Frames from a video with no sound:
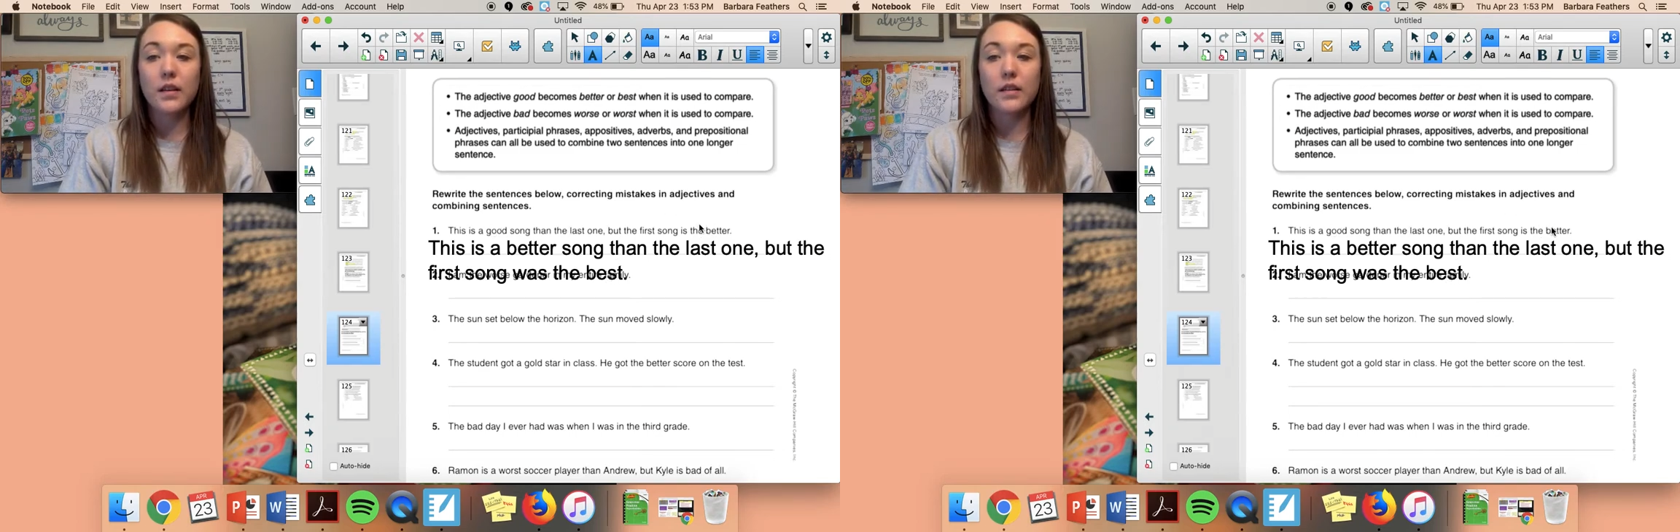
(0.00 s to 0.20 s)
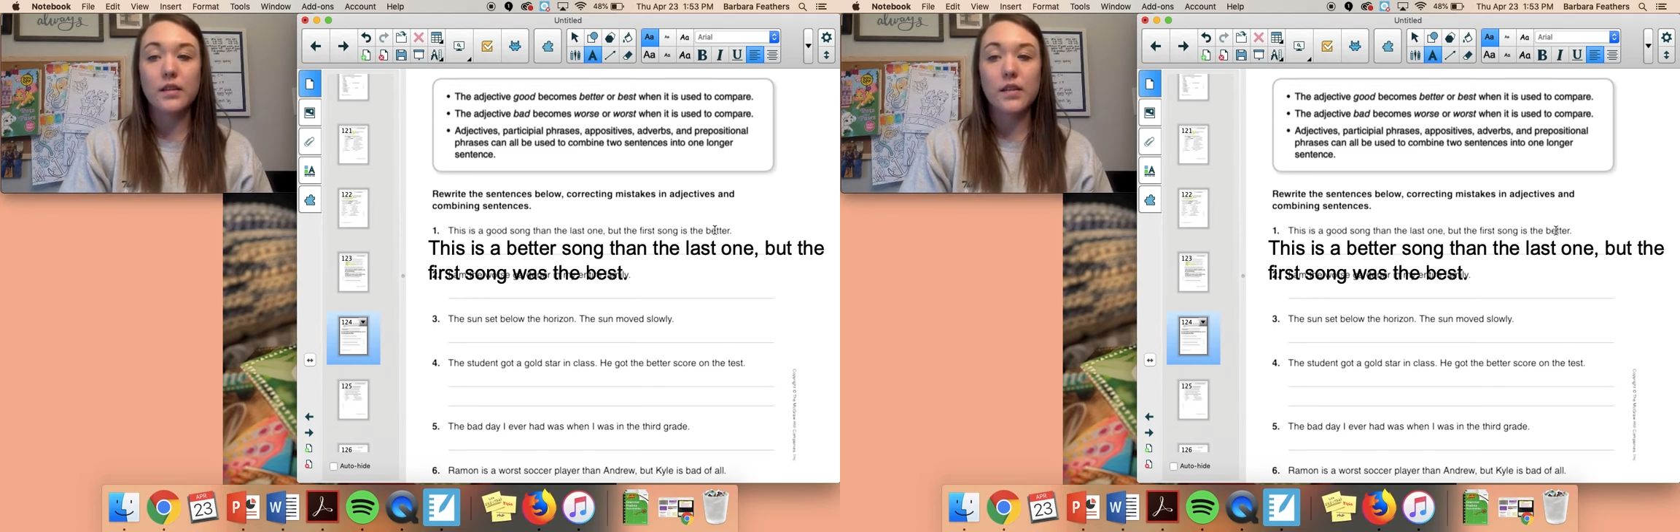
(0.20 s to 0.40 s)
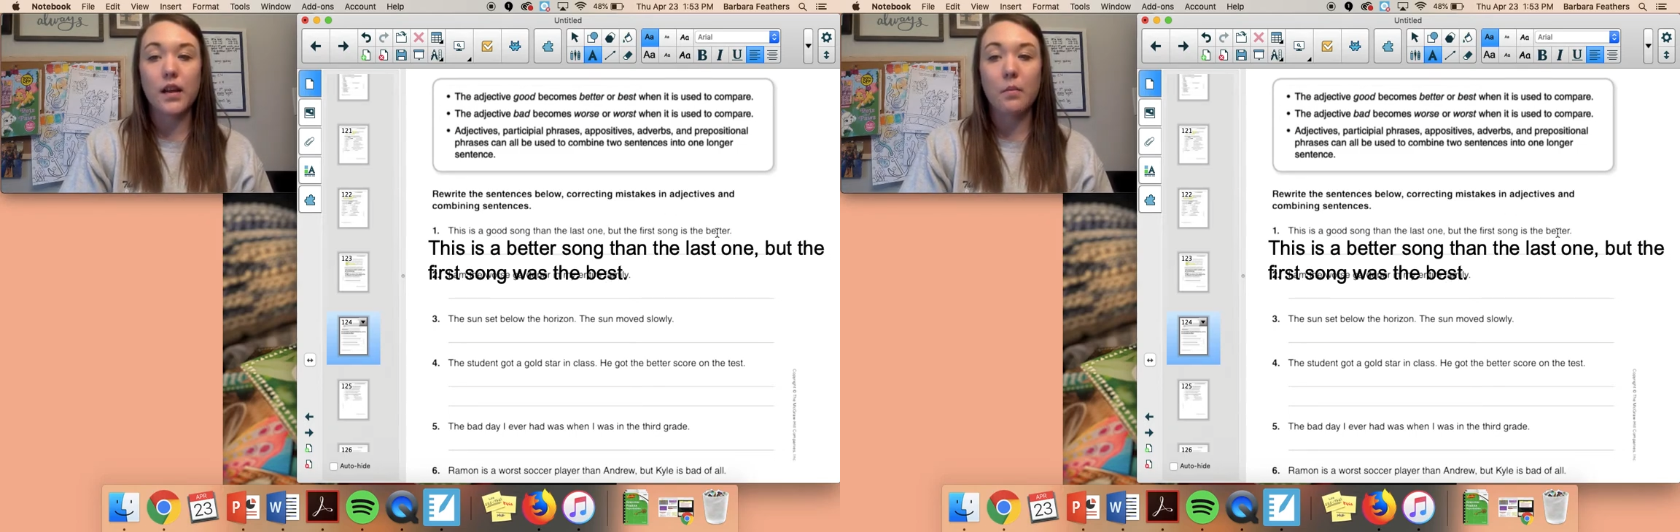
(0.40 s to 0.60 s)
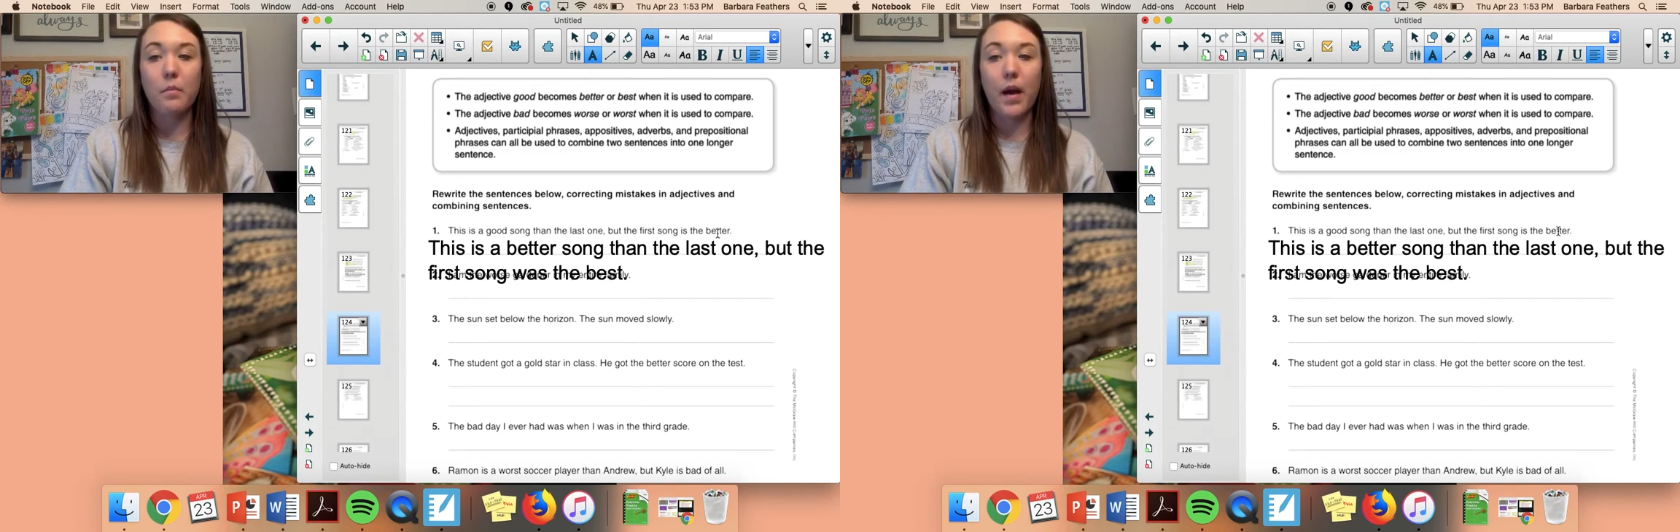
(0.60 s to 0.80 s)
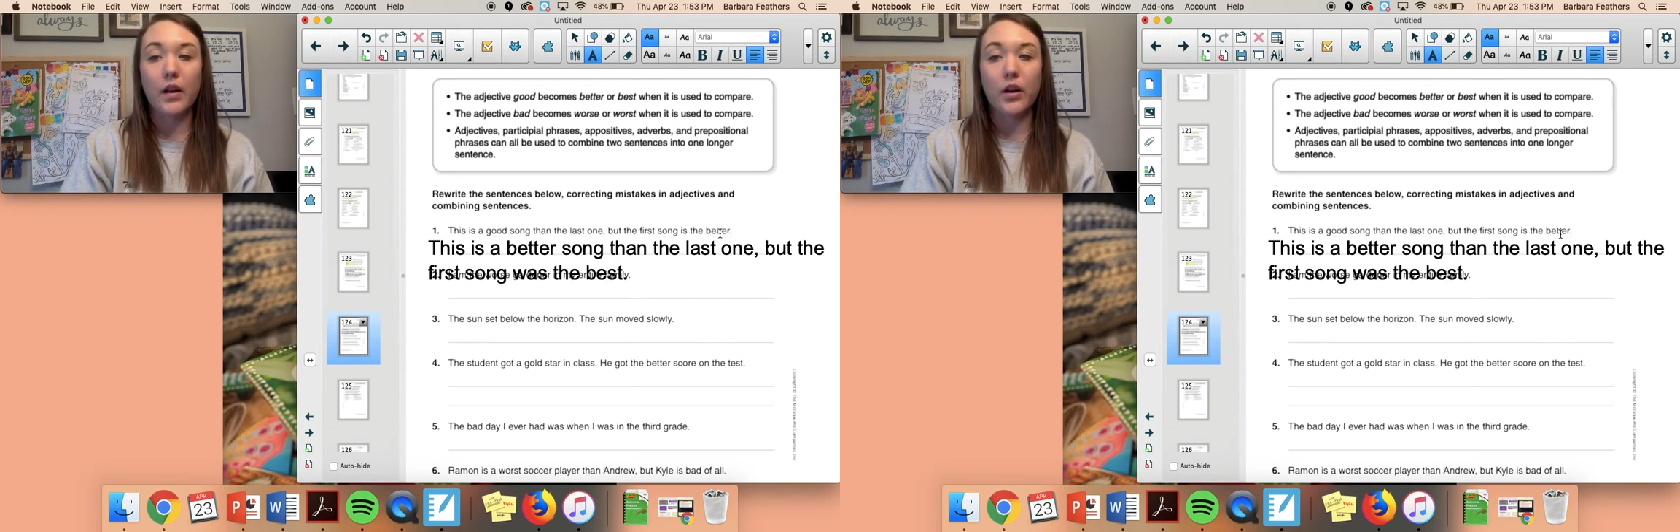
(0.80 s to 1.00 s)
instead of
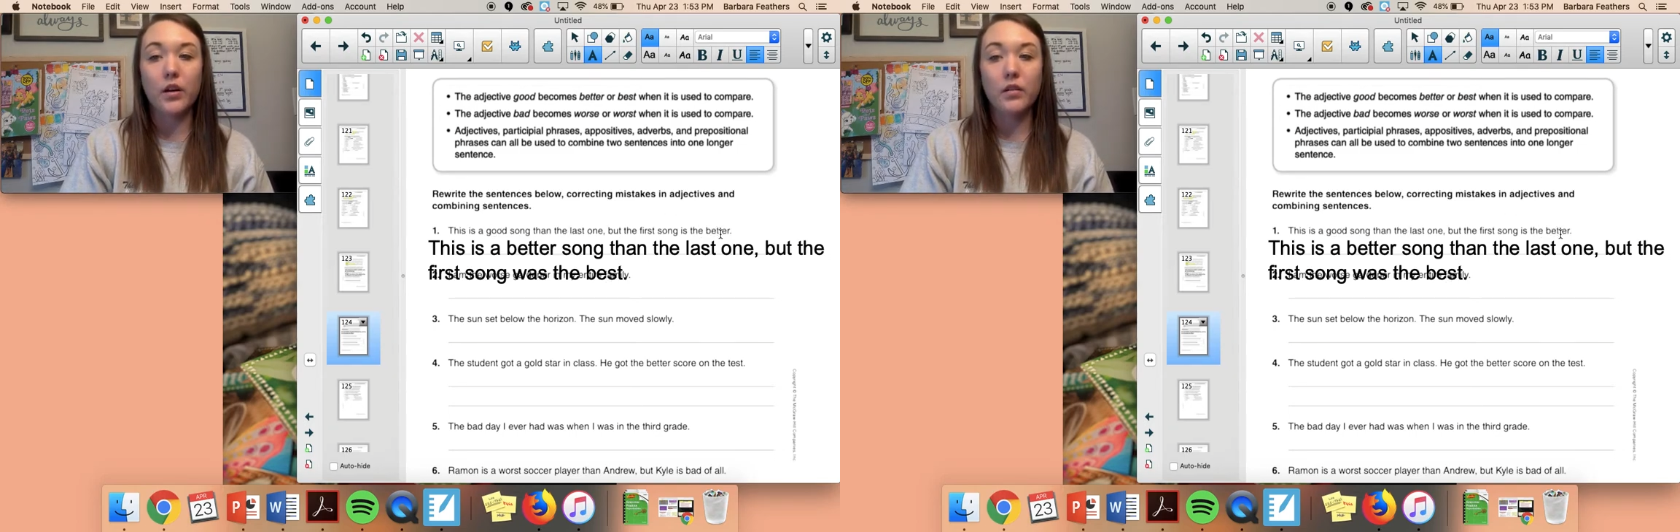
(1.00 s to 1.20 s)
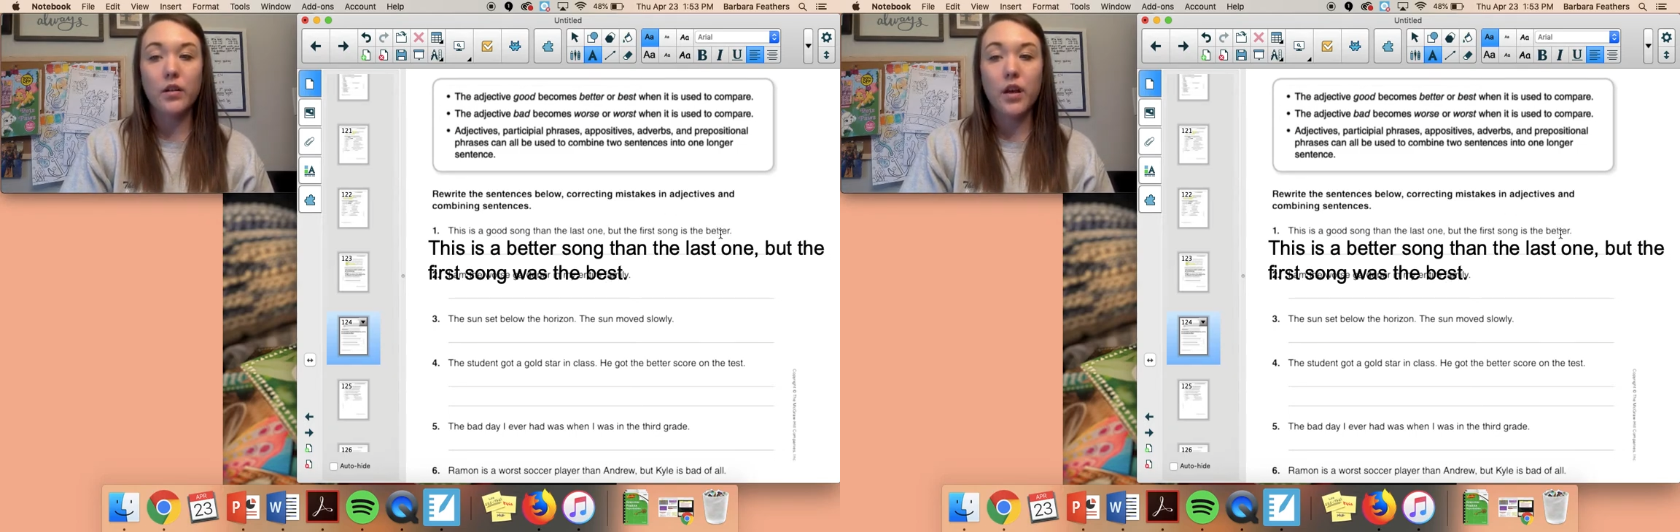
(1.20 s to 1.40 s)
better